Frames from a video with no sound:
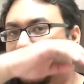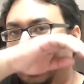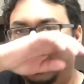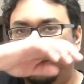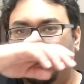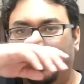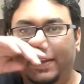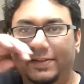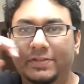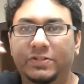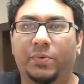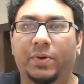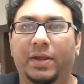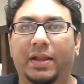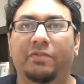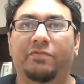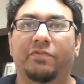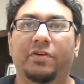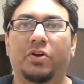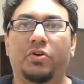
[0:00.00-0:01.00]
Netflix or
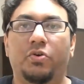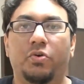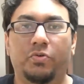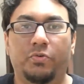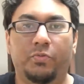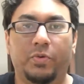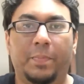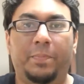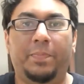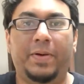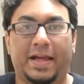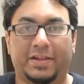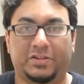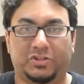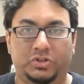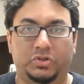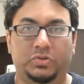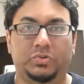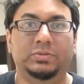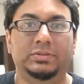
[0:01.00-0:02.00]
whatever, will pass
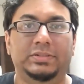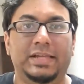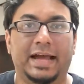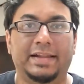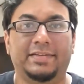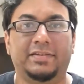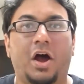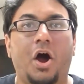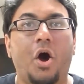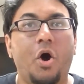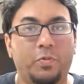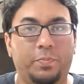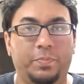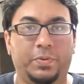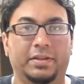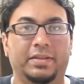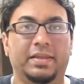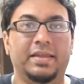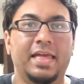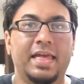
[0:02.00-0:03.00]
through that
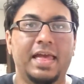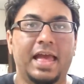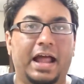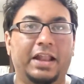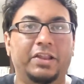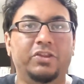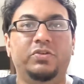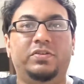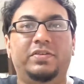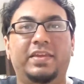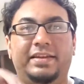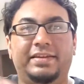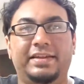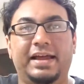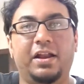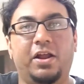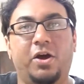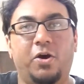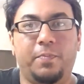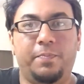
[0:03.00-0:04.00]
output. And you take
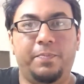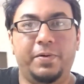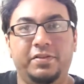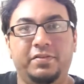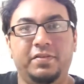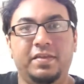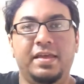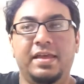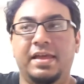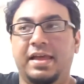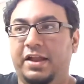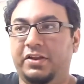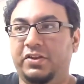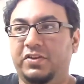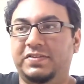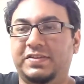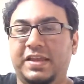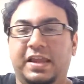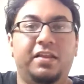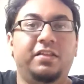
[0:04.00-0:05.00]
that output and you
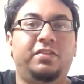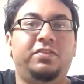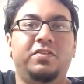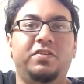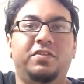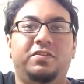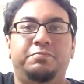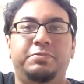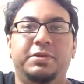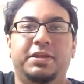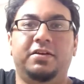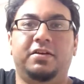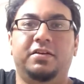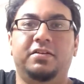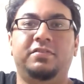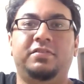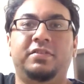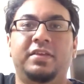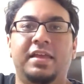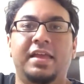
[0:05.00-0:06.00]
send it to your
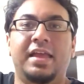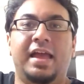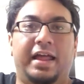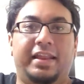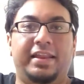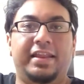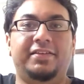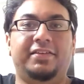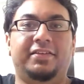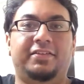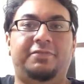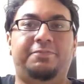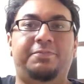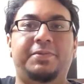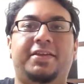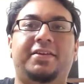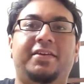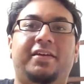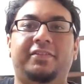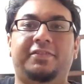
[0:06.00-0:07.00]
speakers, and then your
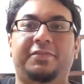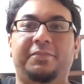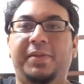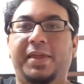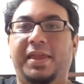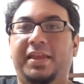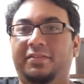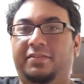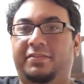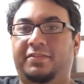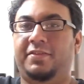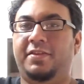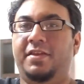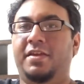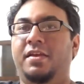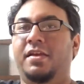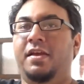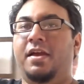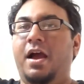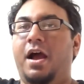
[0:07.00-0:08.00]
speakers makes
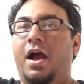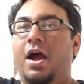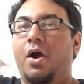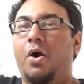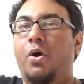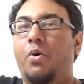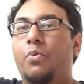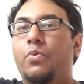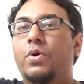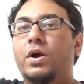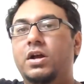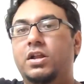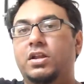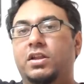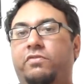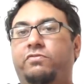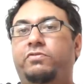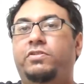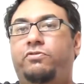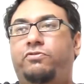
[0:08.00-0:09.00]
a world
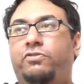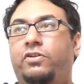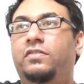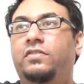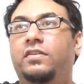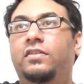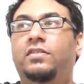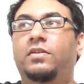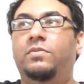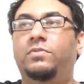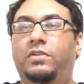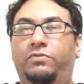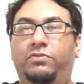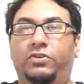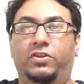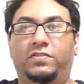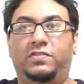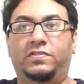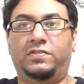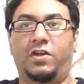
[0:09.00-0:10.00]
of difference in terms of
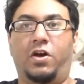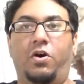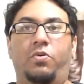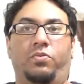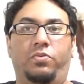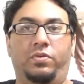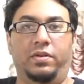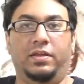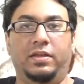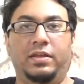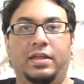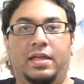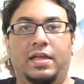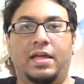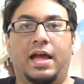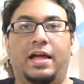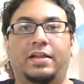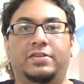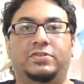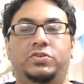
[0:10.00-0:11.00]
your sound.
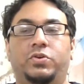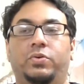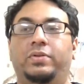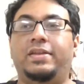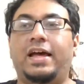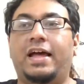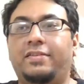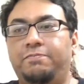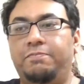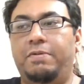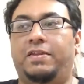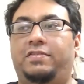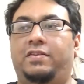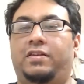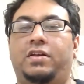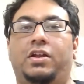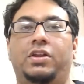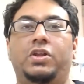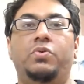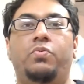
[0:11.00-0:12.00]
And so that's
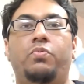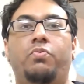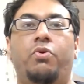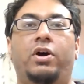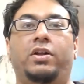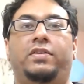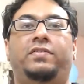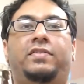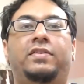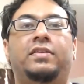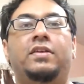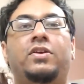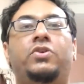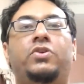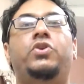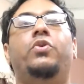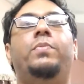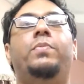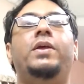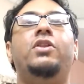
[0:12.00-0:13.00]
basically what
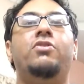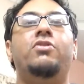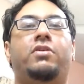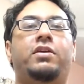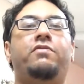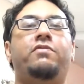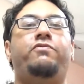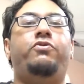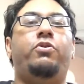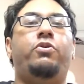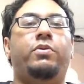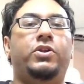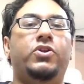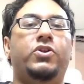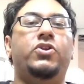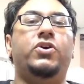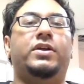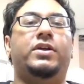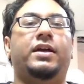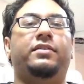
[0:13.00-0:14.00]
you'll be looking for when you
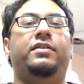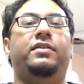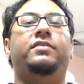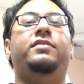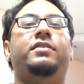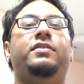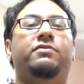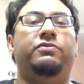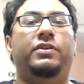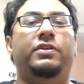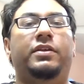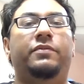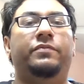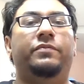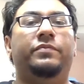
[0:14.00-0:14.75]
look at the TV.